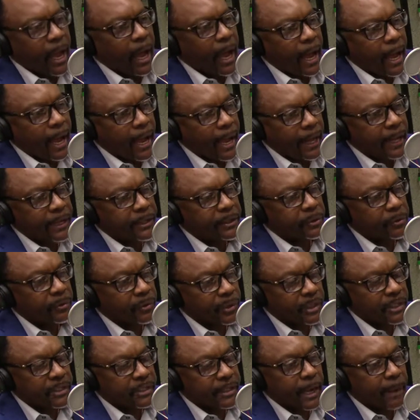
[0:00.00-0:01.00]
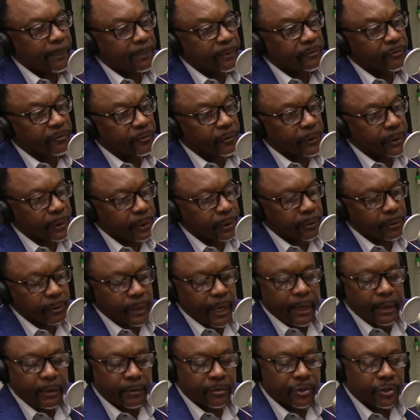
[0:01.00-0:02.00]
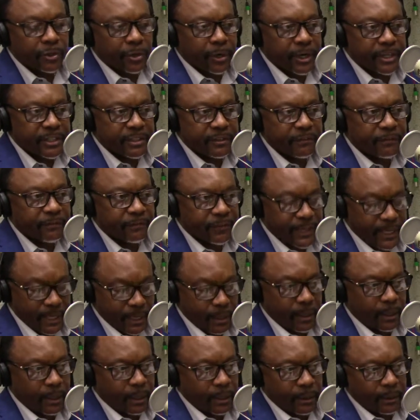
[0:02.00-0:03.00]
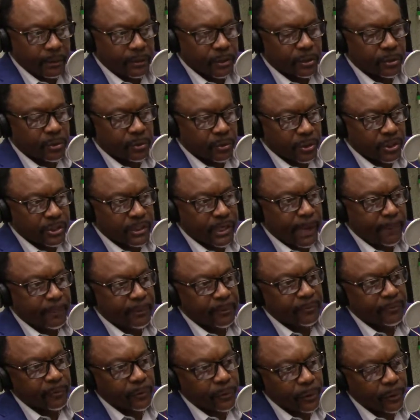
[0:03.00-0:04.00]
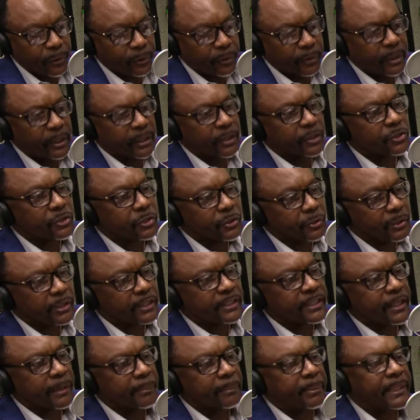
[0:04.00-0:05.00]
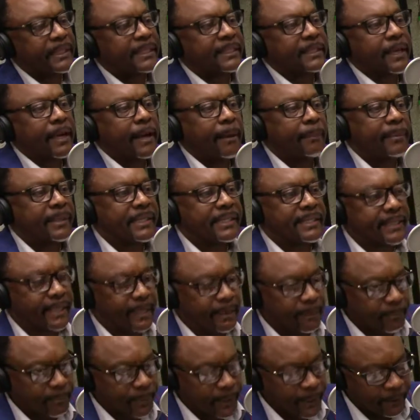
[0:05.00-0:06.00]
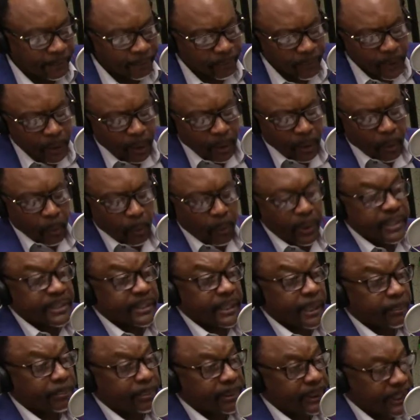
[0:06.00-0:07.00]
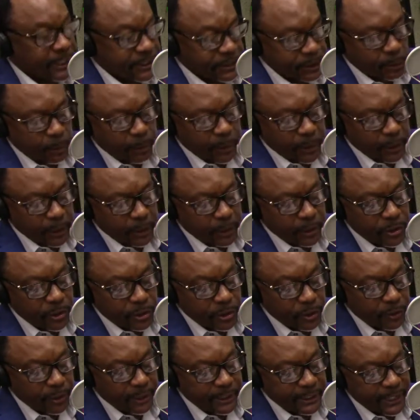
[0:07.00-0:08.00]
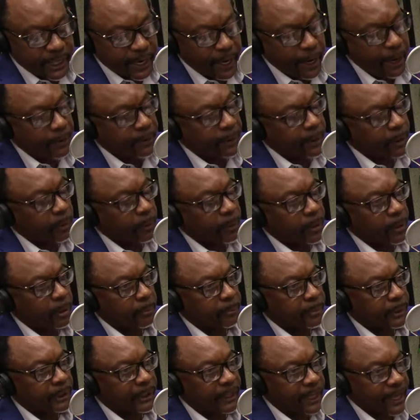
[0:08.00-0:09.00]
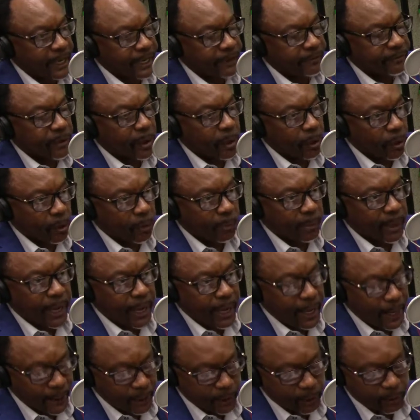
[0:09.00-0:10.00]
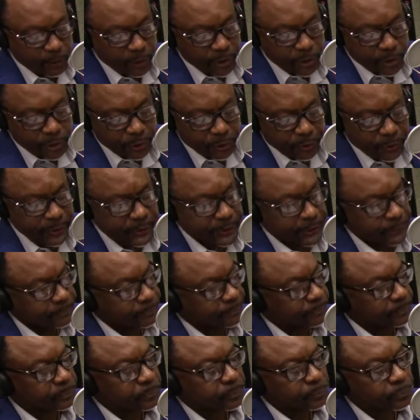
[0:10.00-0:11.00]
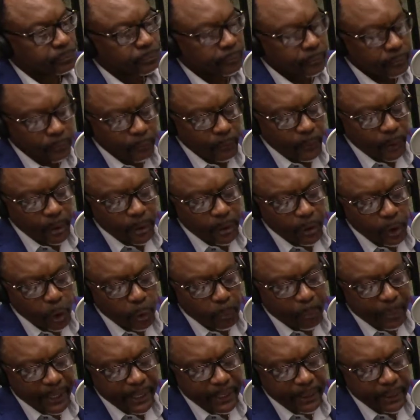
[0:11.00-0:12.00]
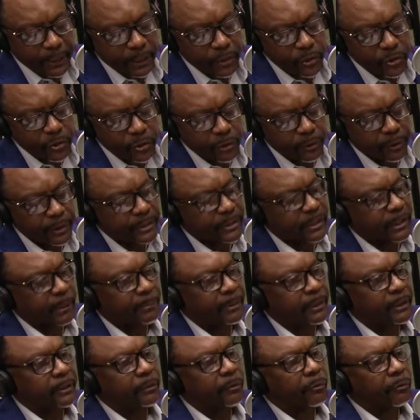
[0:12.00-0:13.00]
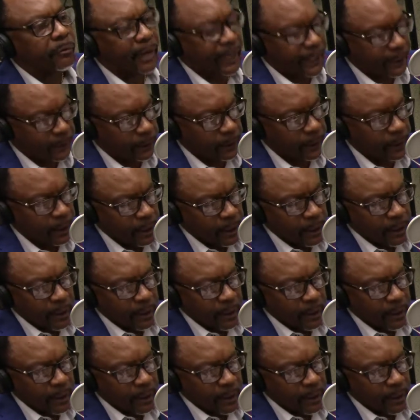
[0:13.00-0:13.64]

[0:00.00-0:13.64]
I do the shopping for you. I don't charge a fee to do the shopping for you. The insurance companies compensate me. Once I place you with an insurance carrier, whether it be life, home, or auto insurance, you pay the insurance company directly.